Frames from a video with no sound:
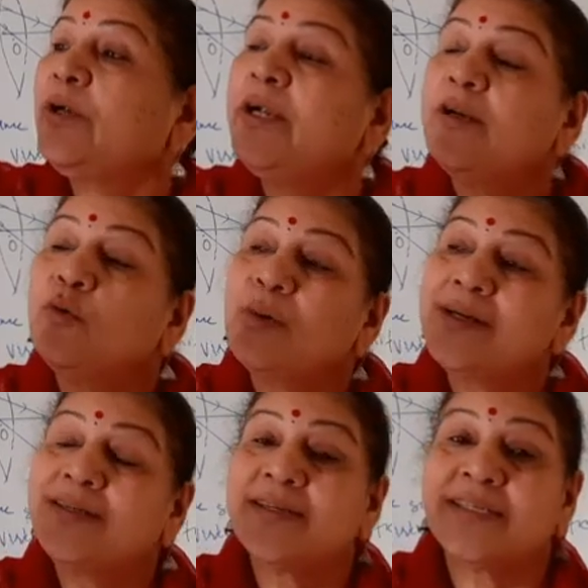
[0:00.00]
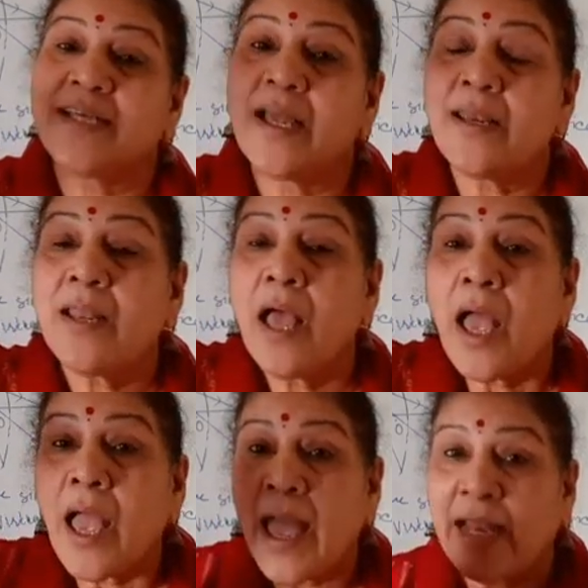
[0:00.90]
it towards the sun
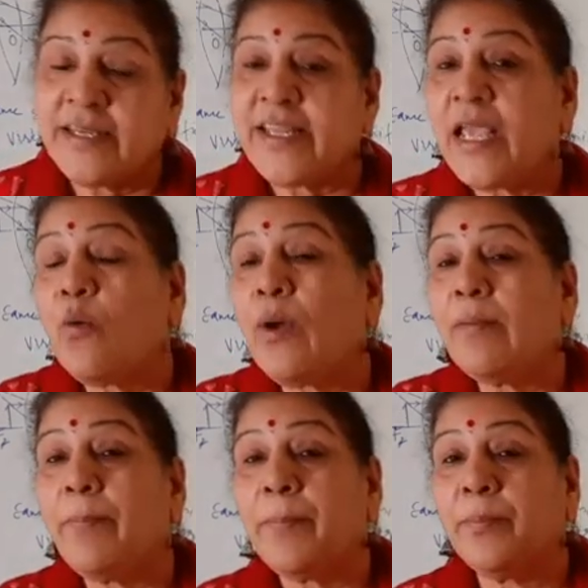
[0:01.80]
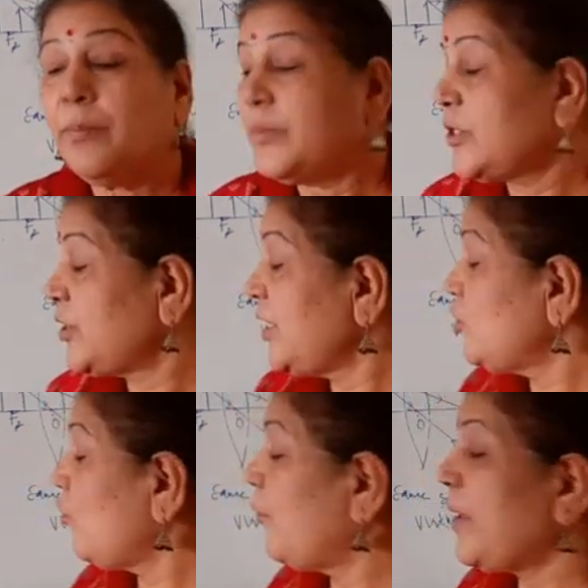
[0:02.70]
and take one
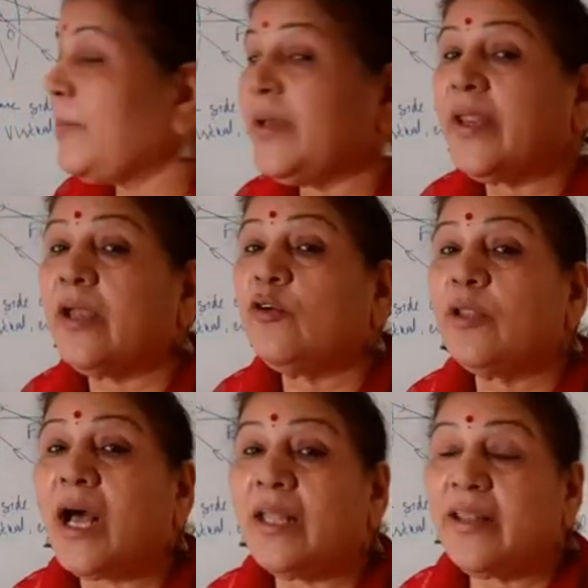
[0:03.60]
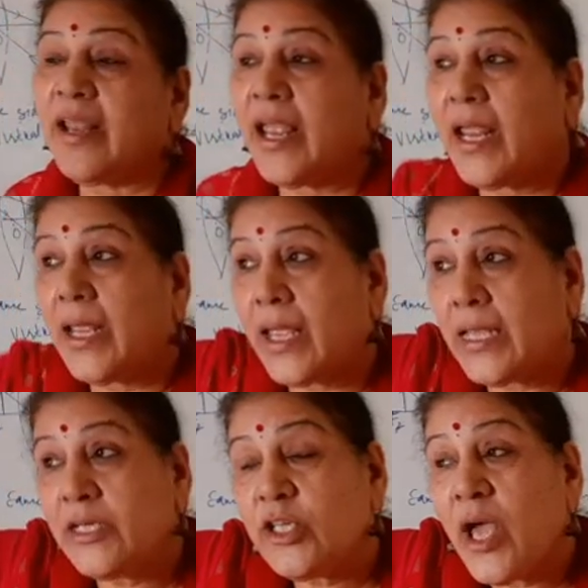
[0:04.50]
sheet of paper here to the other
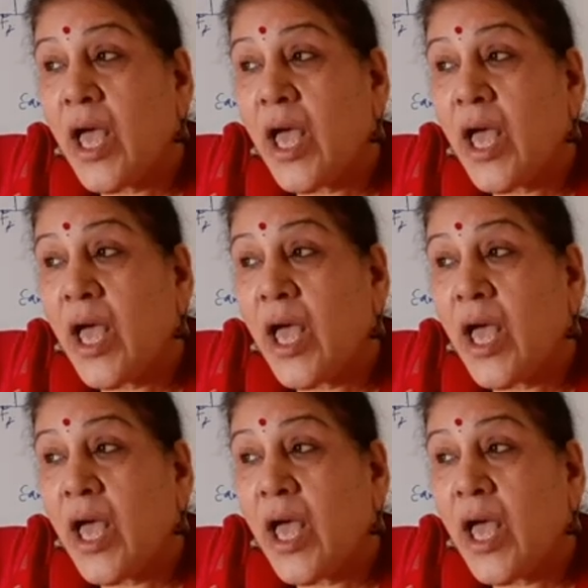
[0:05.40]
end,